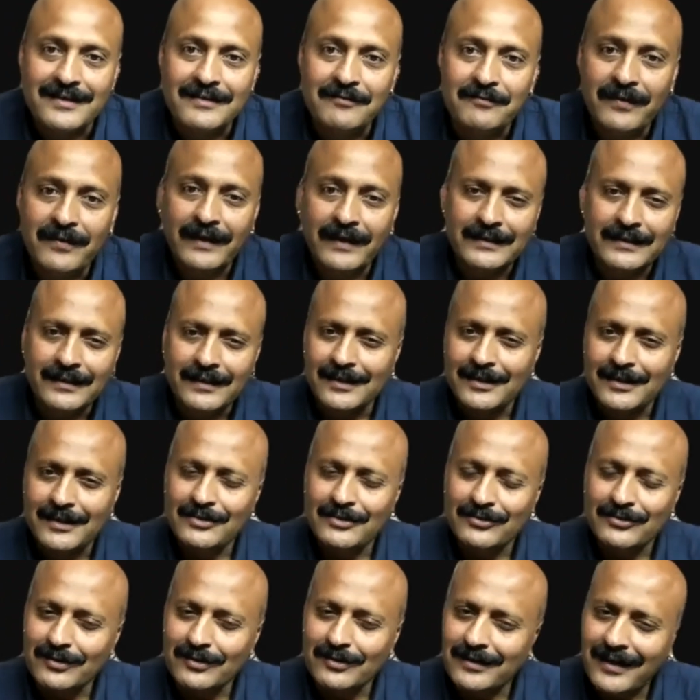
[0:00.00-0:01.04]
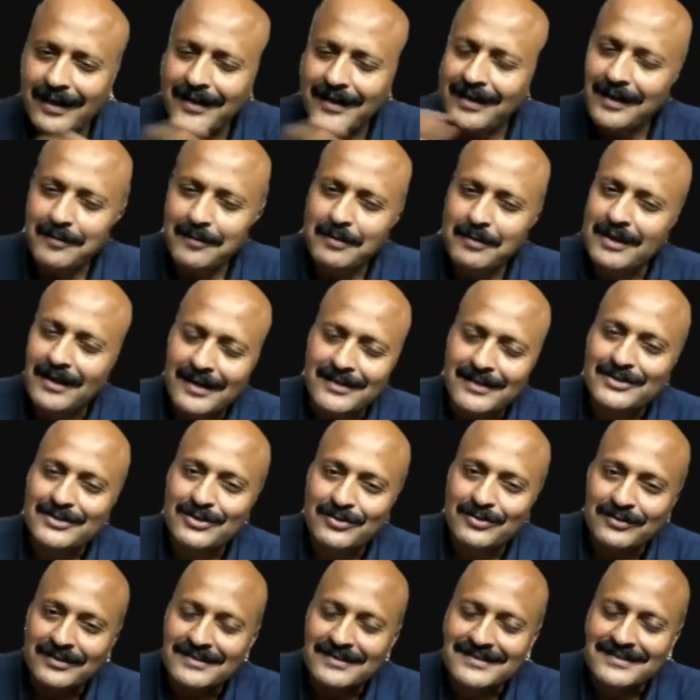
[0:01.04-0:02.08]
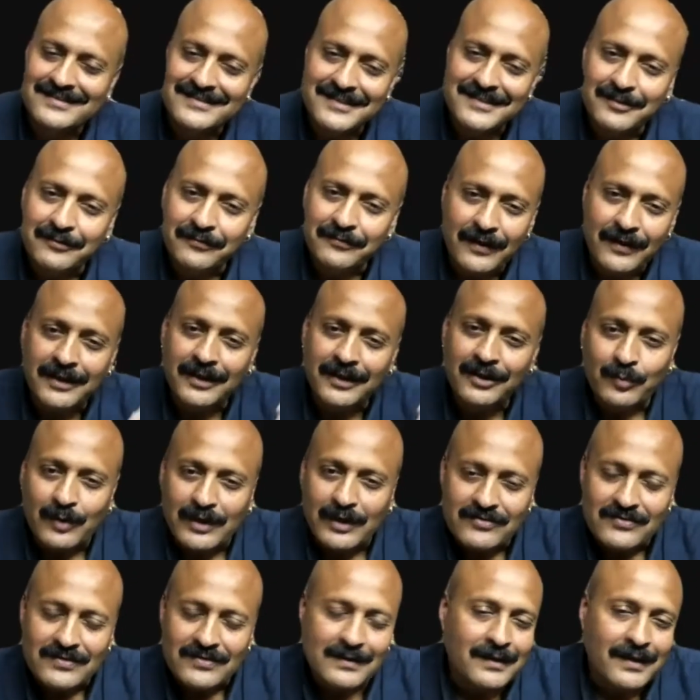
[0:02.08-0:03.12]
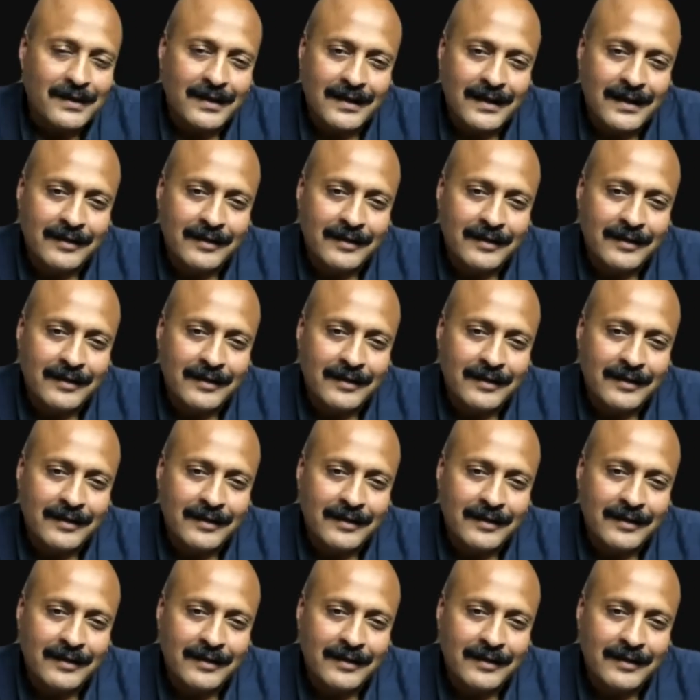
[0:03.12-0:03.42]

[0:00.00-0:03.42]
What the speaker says: In fact, so let me ask you this funny question then.